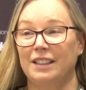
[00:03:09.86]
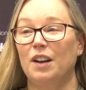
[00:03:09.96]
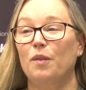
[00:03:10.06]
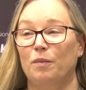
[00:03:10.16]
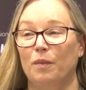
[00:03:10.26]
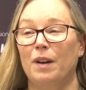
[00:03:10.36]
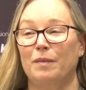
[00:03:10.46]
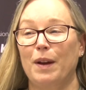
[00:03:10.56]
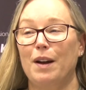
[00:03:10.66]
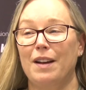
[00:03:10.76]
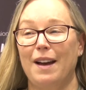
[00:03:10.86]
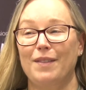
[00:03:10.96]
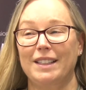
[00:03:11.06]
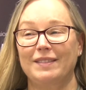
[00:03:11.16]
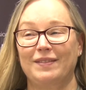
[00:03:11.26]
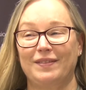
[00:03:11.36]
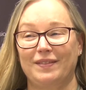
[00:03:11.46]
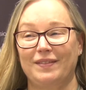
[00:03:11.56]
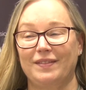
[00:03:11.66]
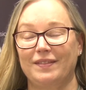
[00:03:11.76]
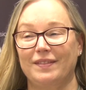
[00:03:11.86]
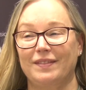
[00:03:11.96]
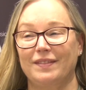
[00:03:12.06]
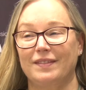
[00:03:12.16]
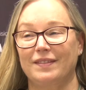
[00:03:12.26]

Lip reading: No, we all have it.